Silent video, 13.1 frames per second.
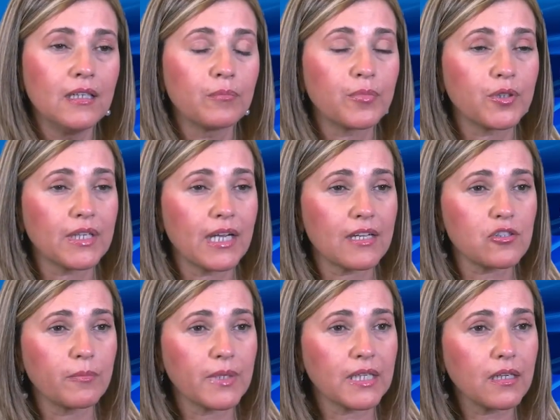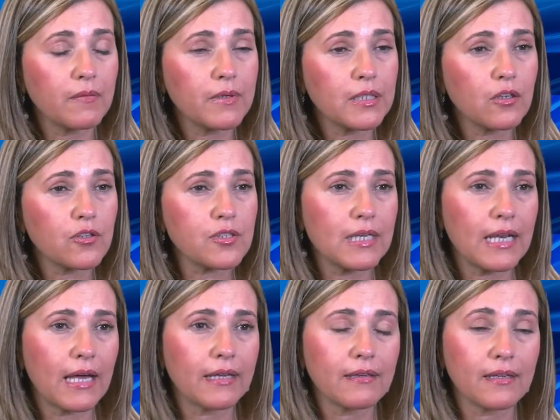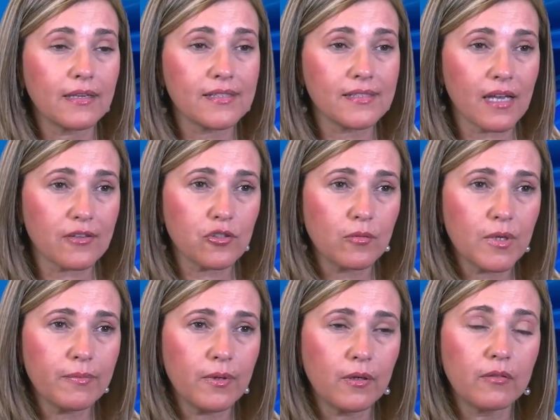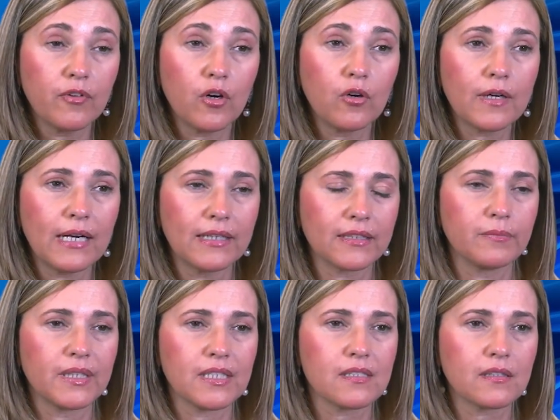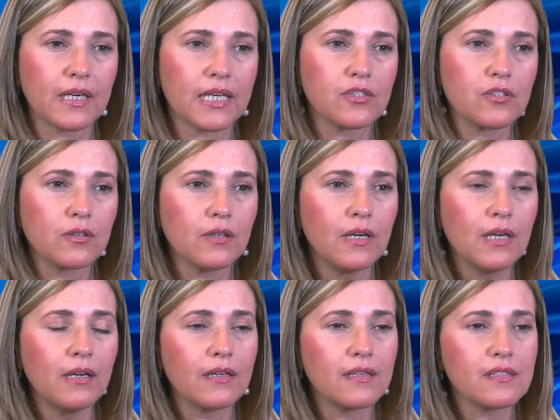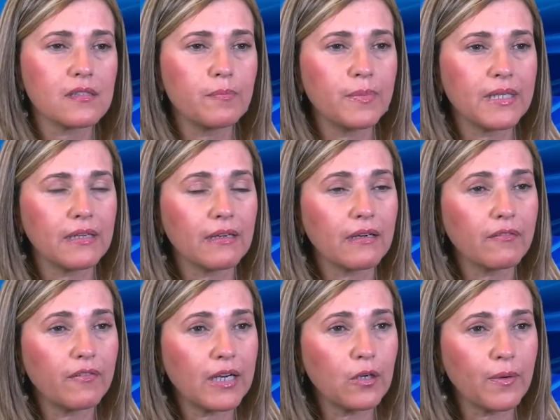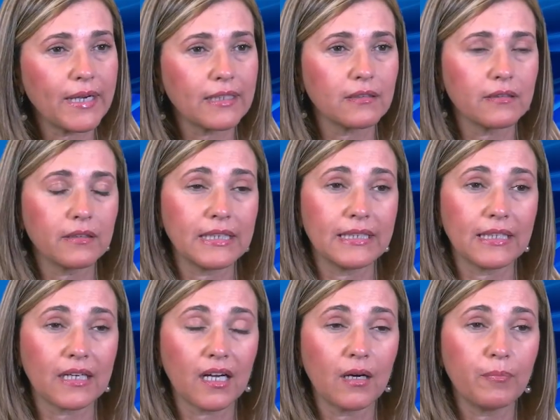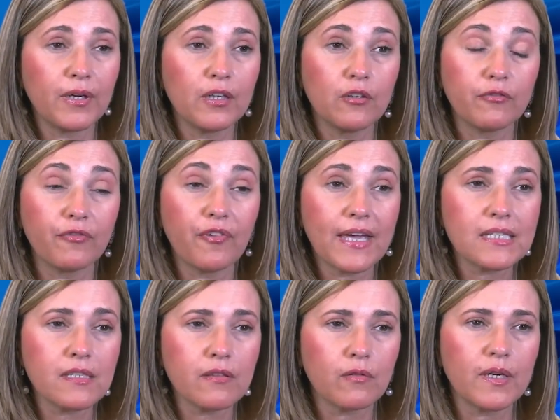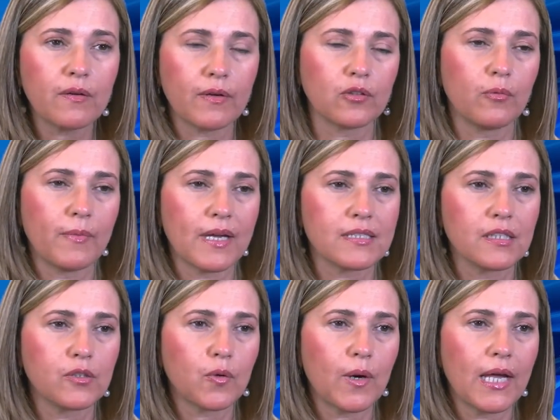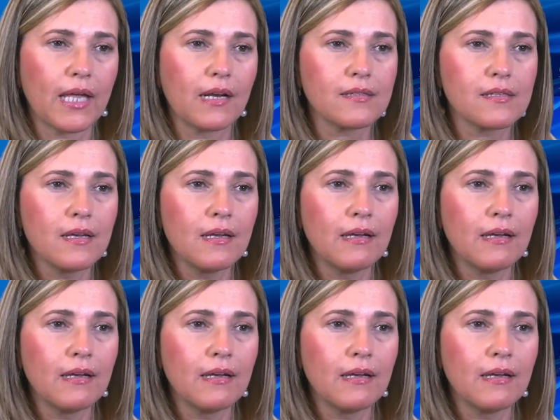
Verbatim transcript: Proteasome inhibitors like ixazomib of oral administration is being evaluated in a couple of phase 3 randomized trials